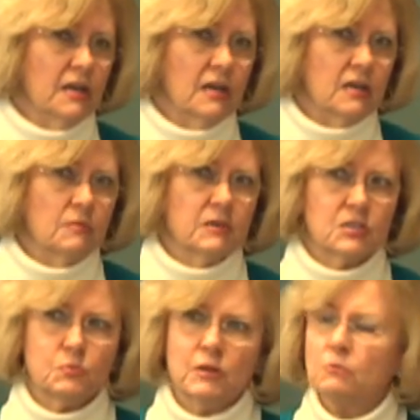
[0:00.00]
uh,
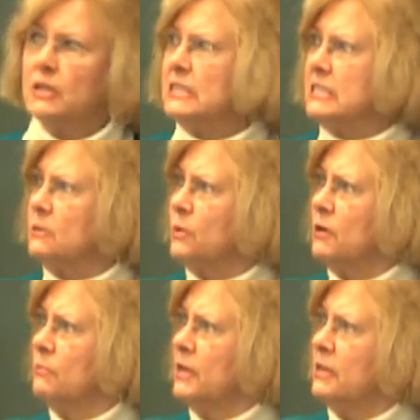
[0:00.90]
because we are really we
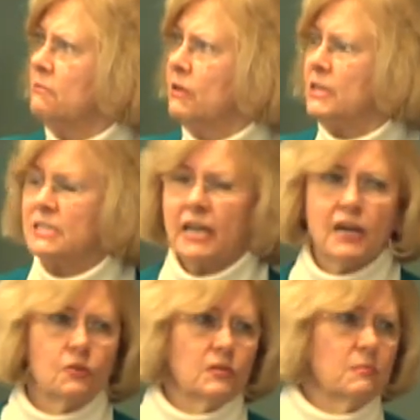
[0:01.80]
are really run
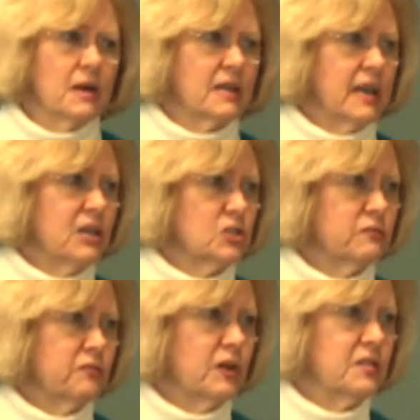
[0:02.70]
scared on the medication
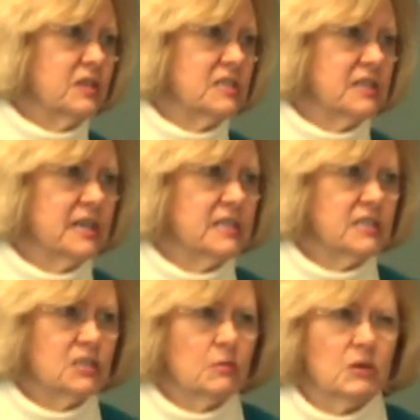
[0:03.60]
front these days.
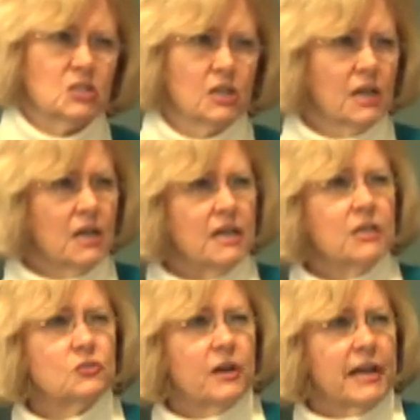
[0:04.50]
There's so much
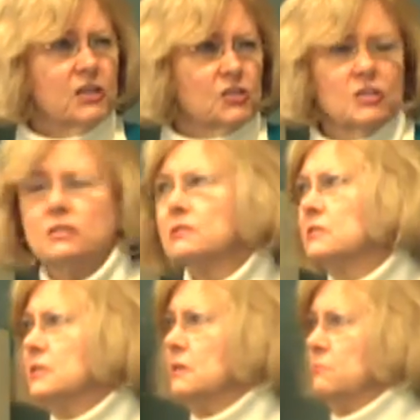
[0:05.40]
interaction
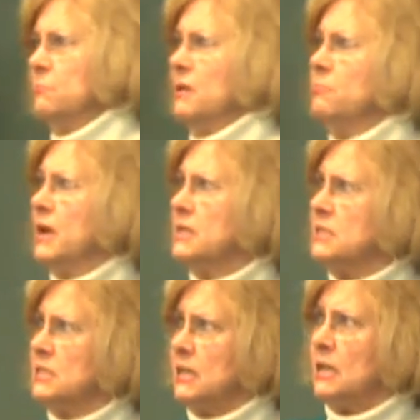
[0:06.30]
and of
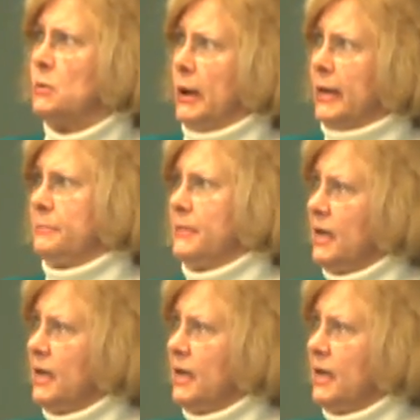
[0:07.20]
medicines anyway.